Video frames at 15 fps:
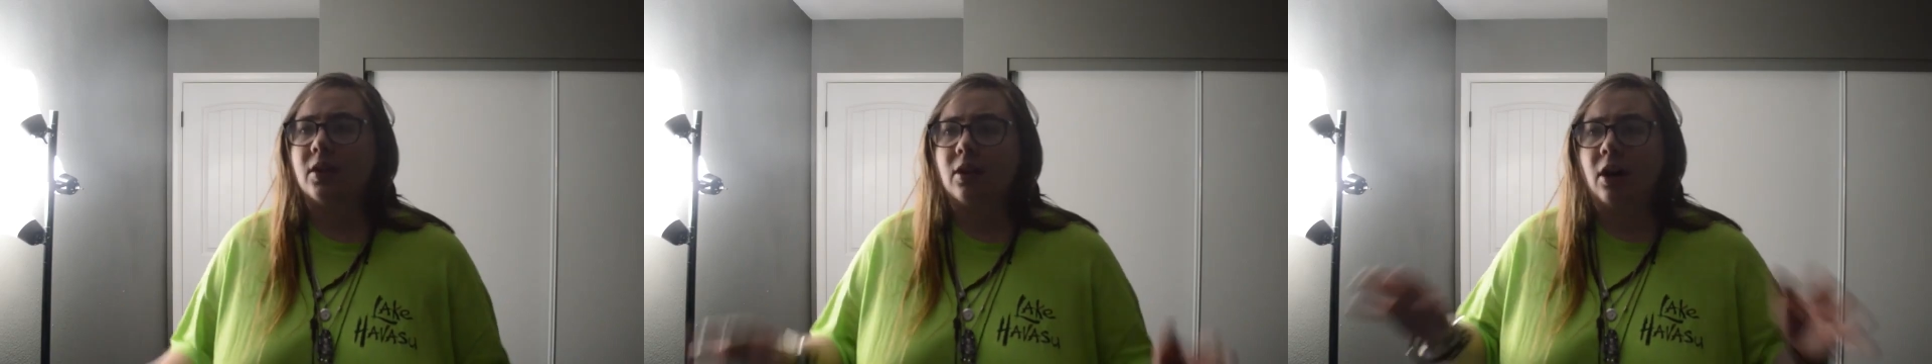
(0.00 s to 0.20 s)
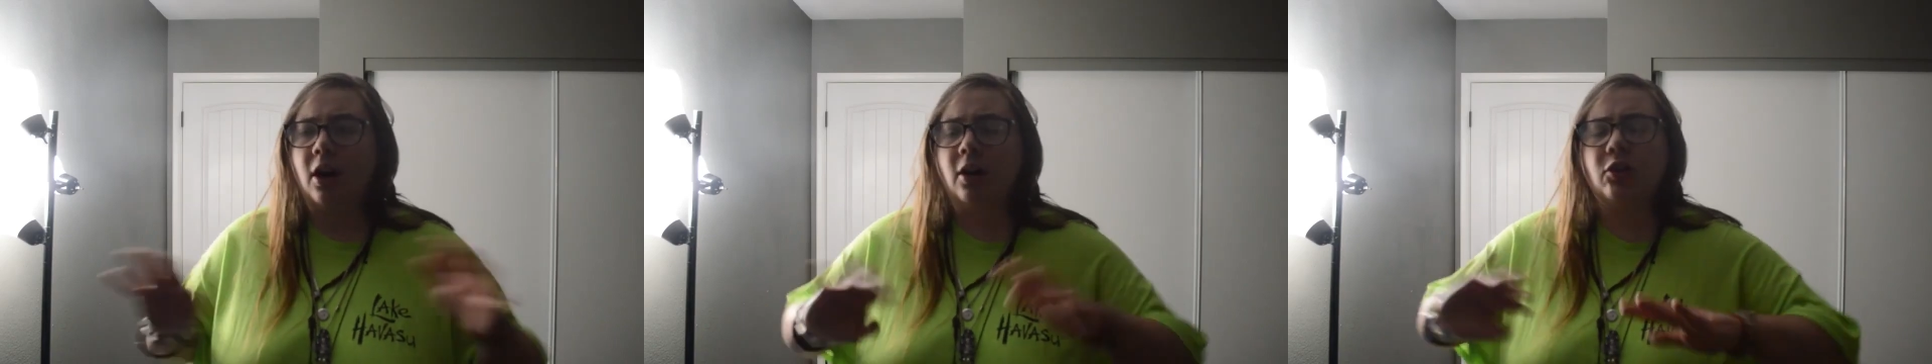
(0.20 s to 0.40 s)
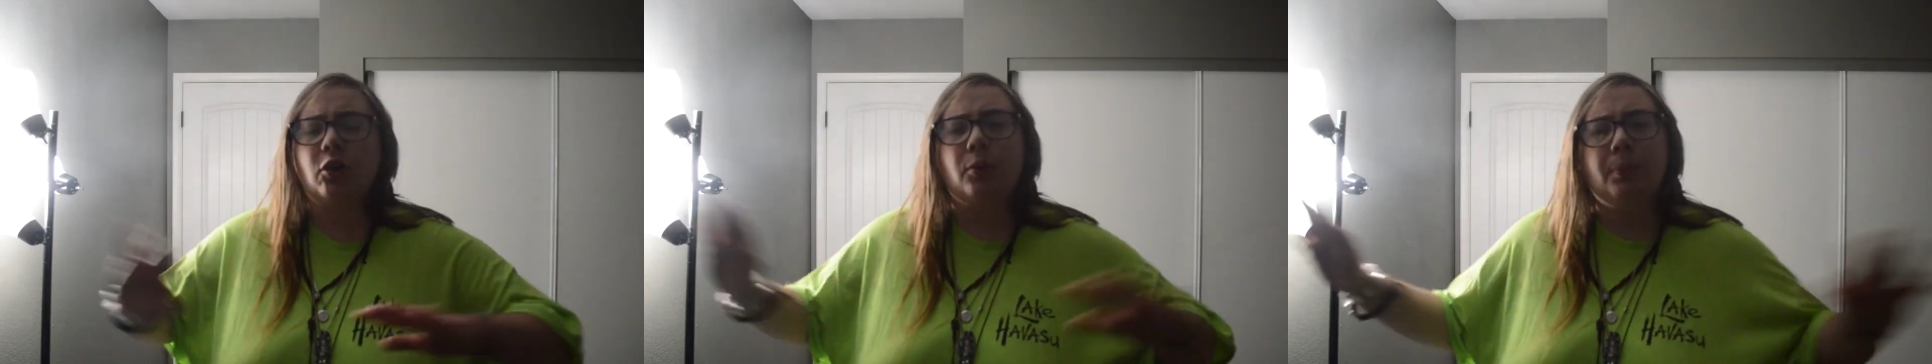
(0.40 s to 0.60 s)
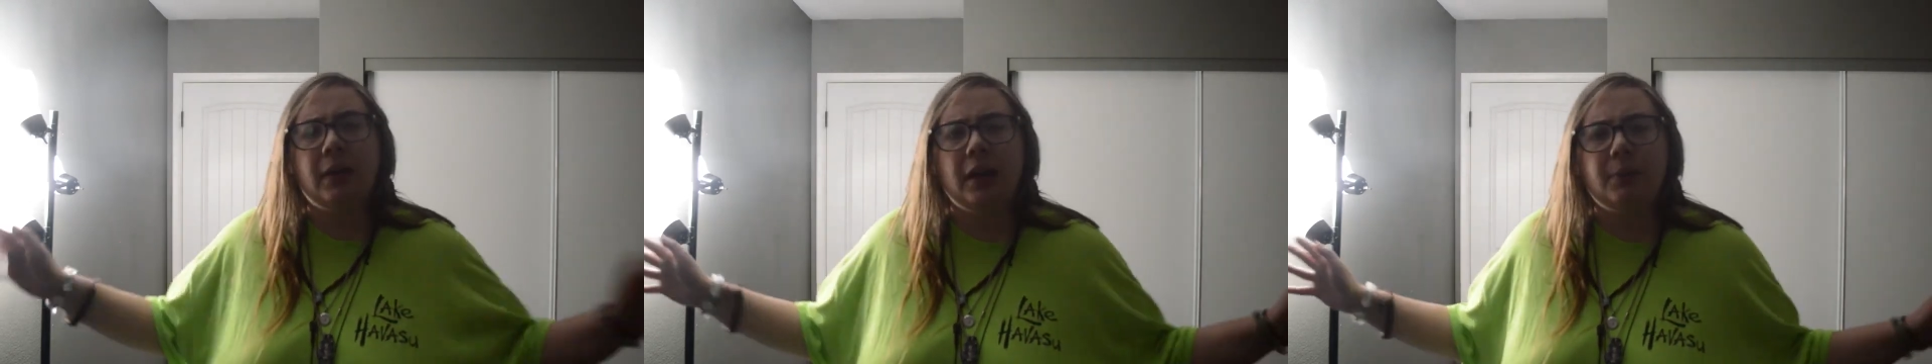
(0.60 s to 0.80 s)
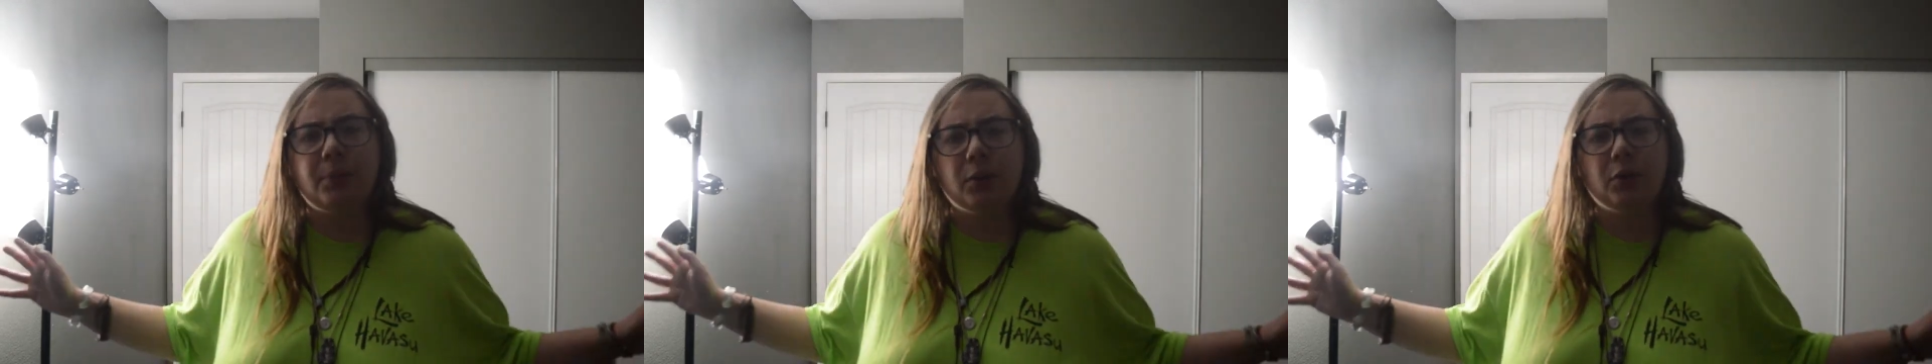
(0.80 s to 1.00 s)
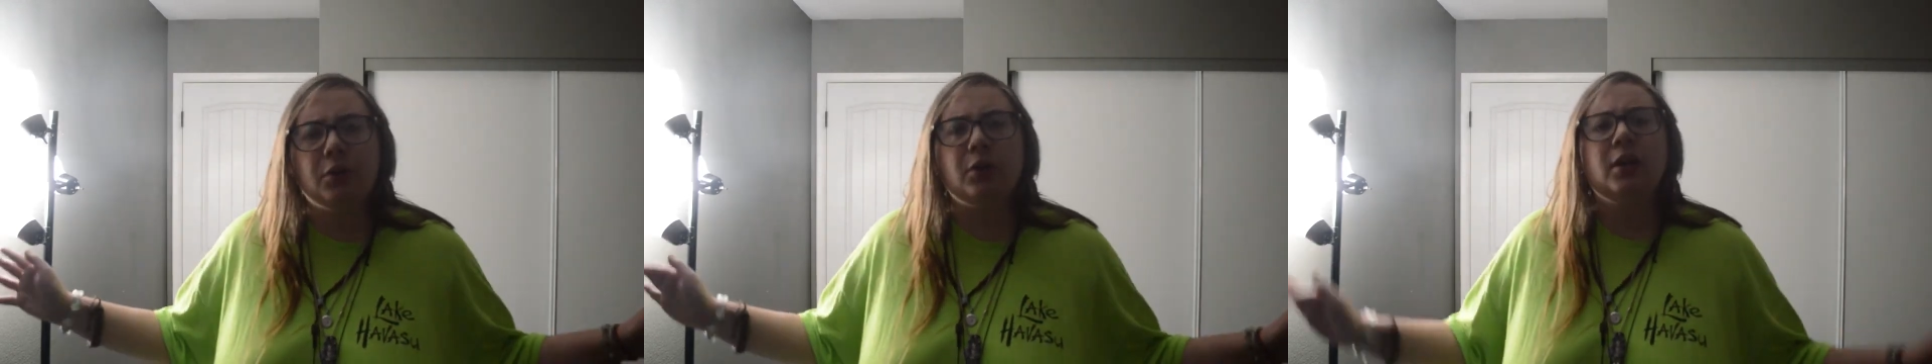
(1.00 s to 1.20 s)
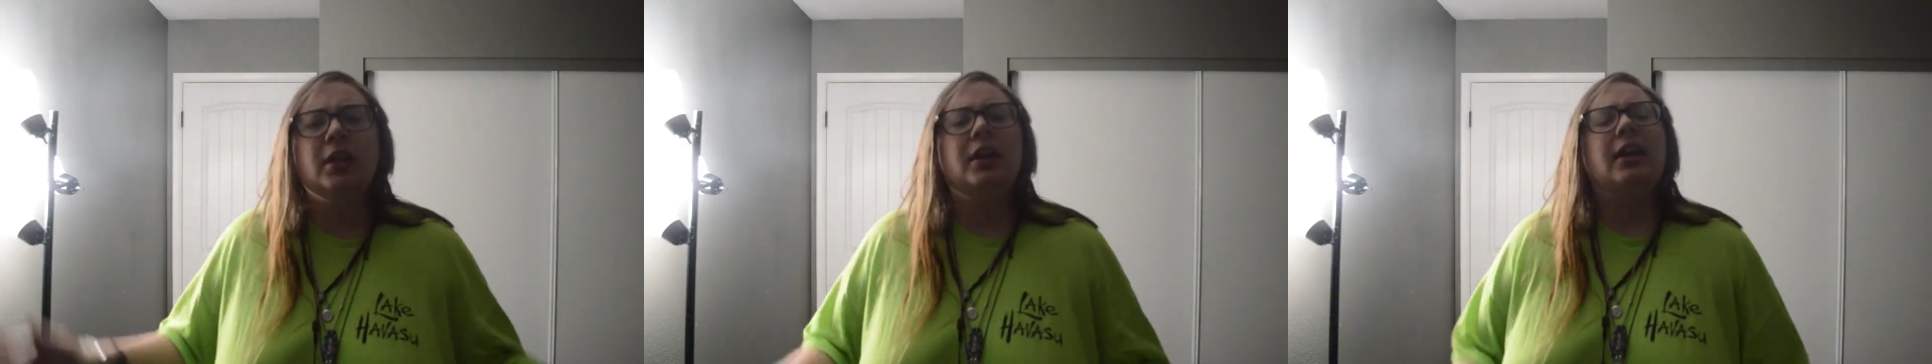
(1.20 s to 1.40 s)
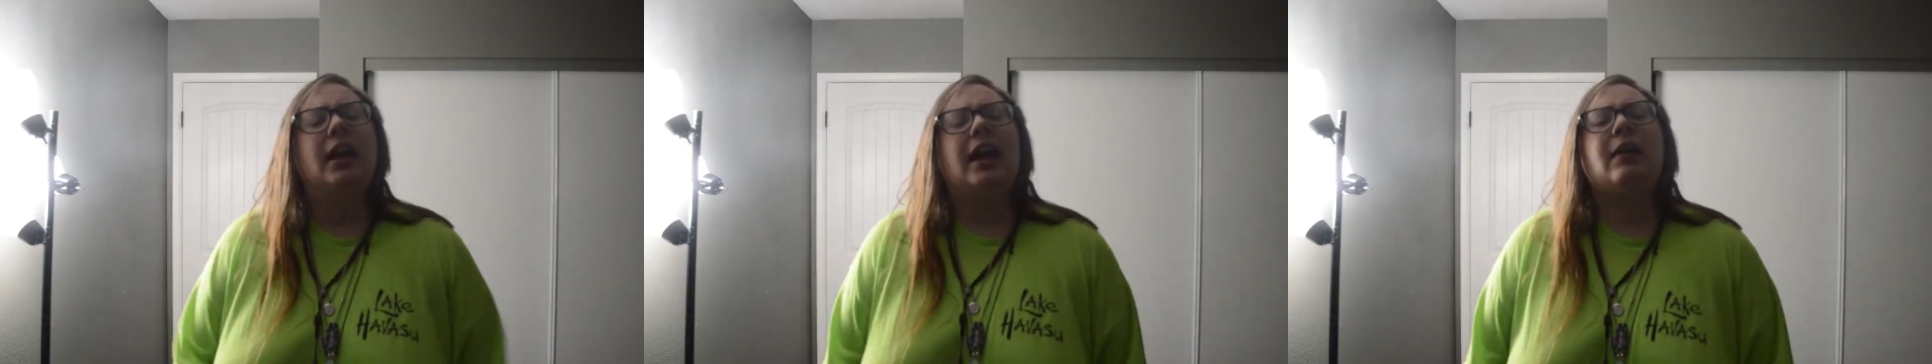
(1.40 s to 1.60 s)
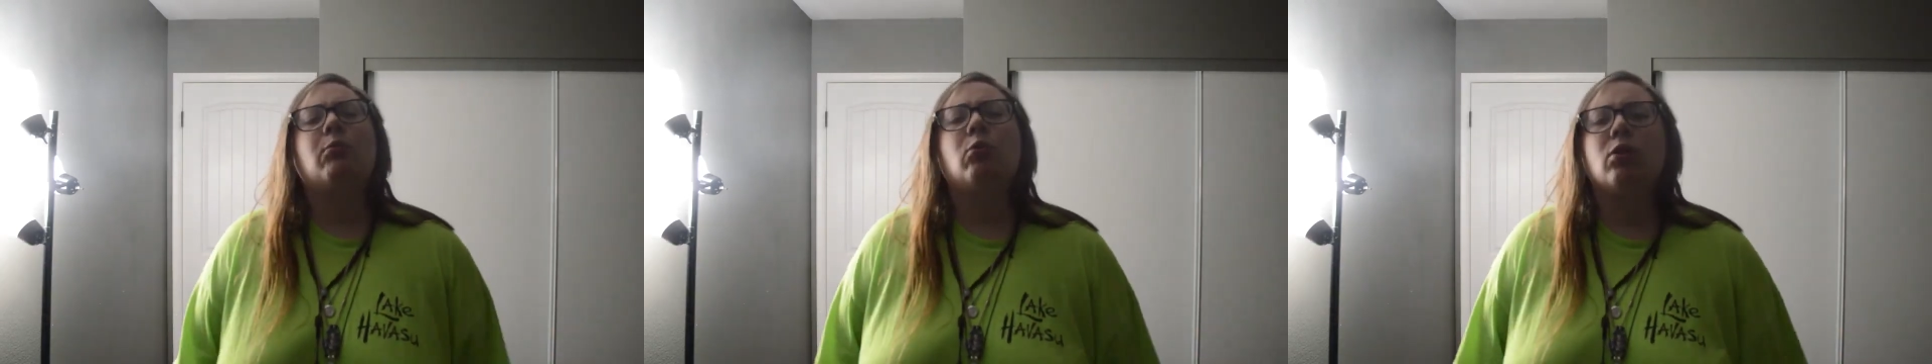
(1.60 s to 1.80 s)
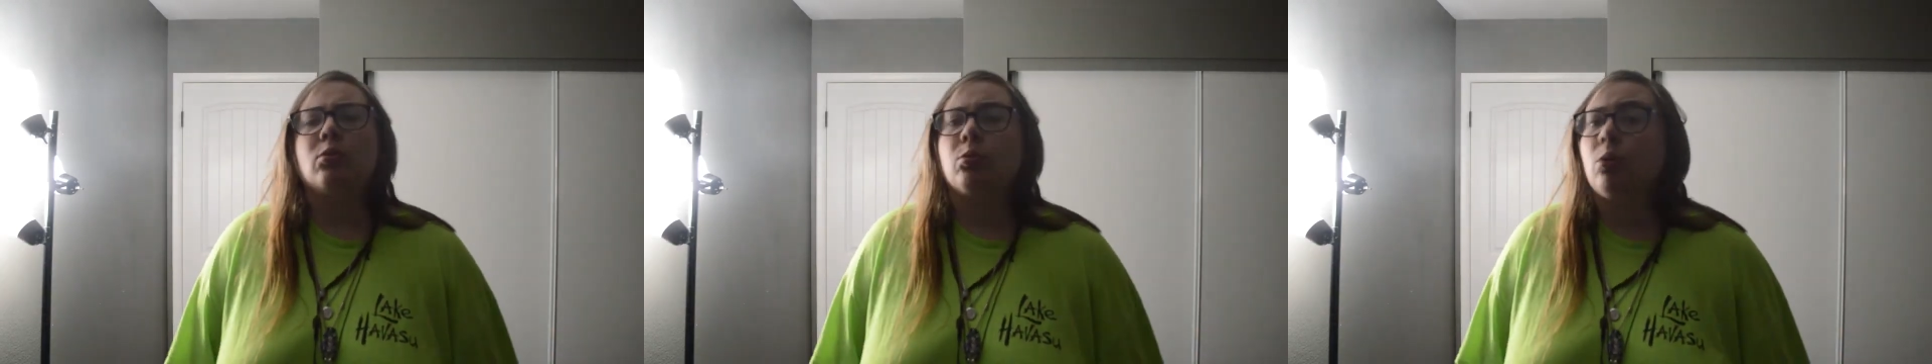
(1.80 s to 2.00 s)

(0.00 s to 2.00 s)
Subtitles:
other people and were